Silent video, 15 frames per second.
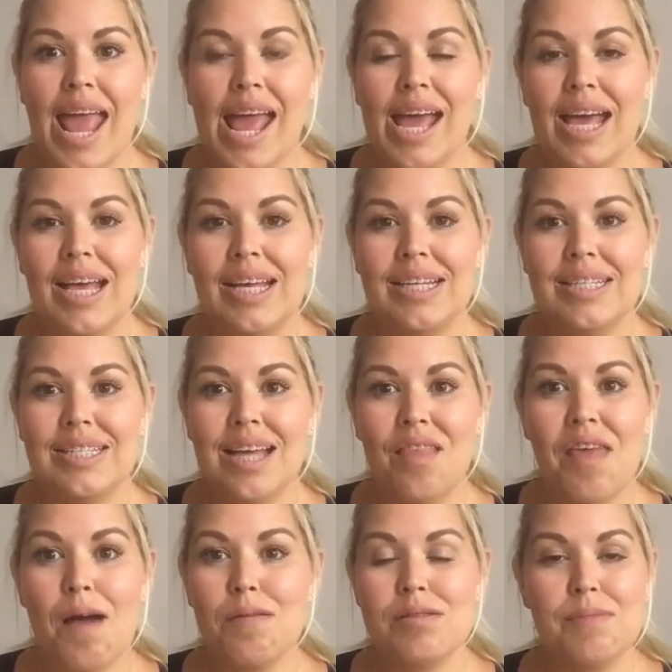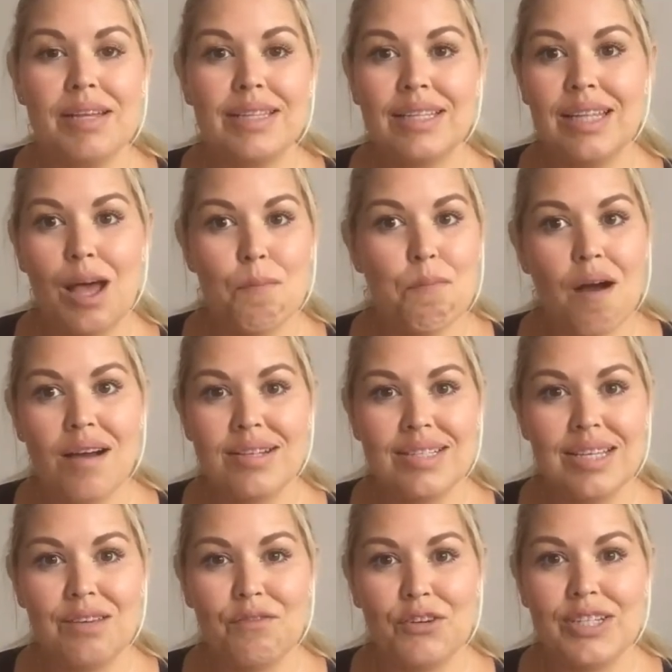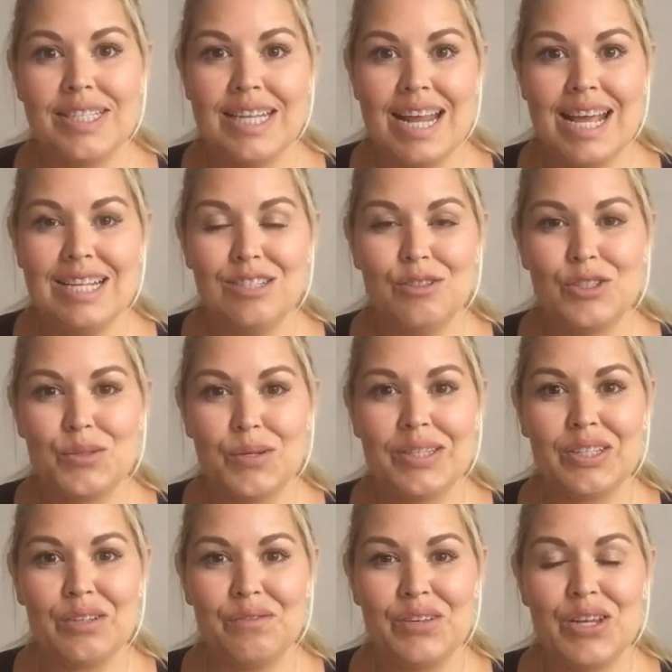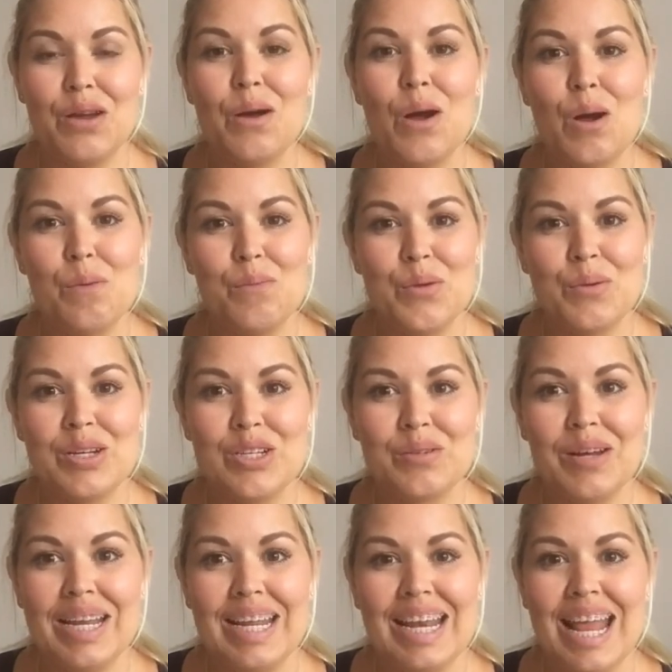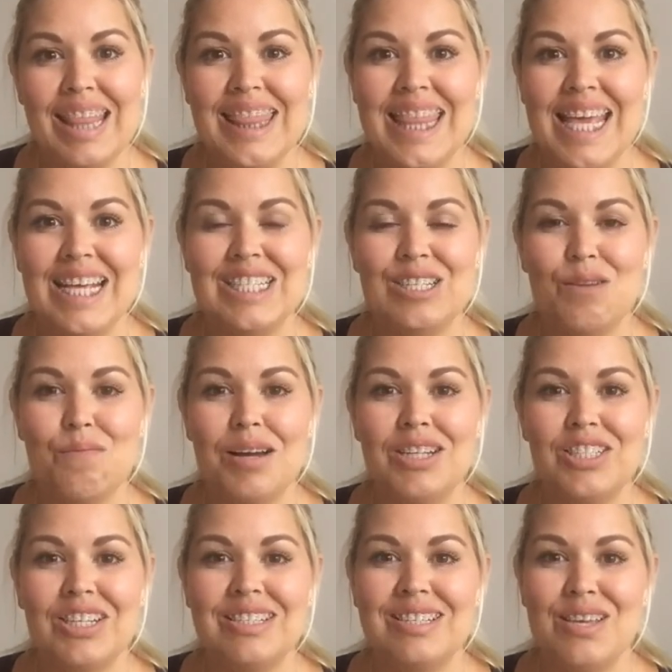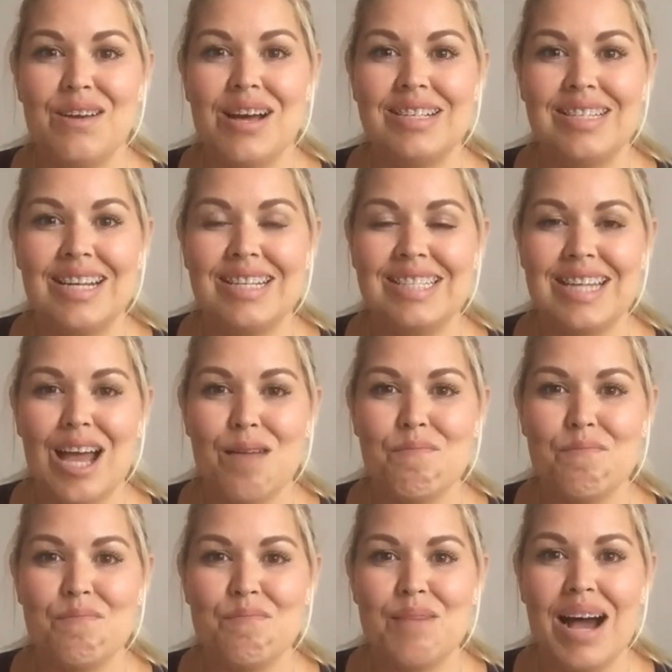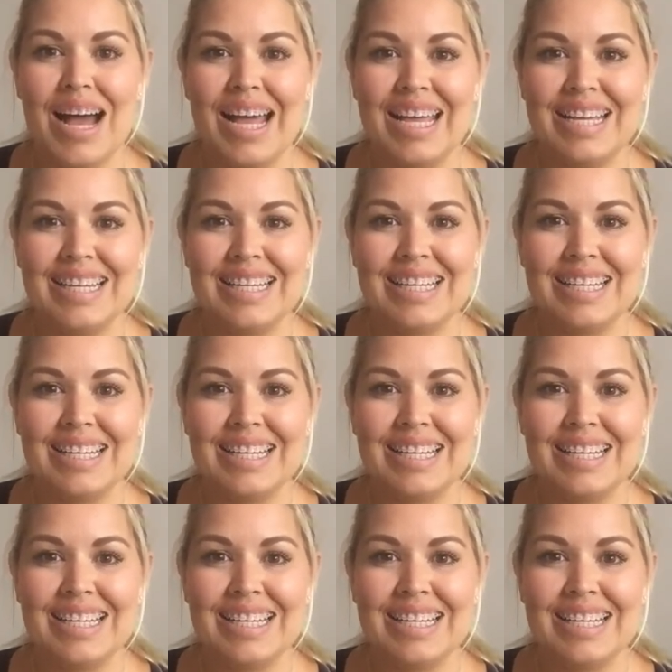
And that was my little unboxing for today. So short little video. Hope you enjoyed it. And thanks so much. I'll see you guys next time. Bye.